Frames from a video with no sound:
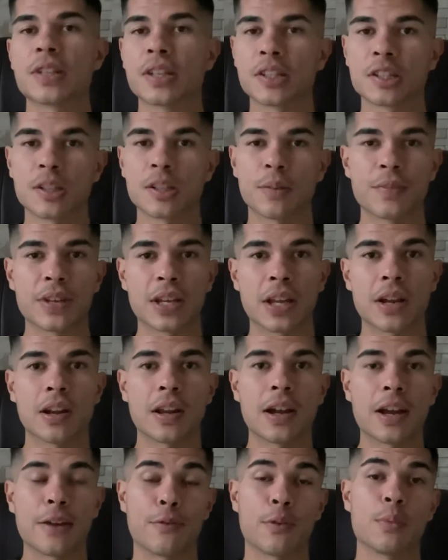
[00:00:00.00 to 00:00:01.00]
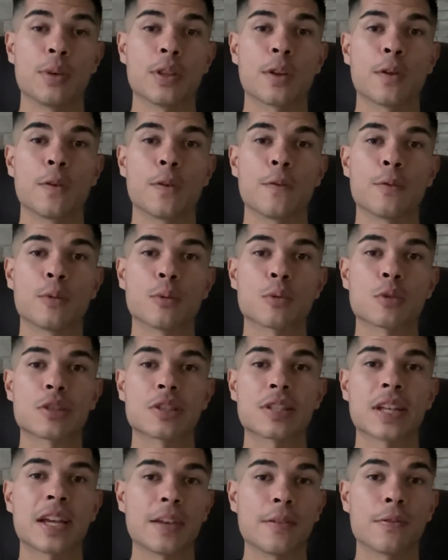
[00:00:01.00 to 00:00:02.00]
something in life and we don't feel
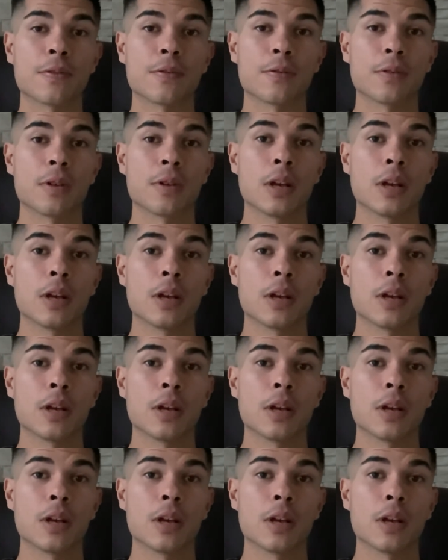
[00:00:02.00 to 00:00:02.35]
safe,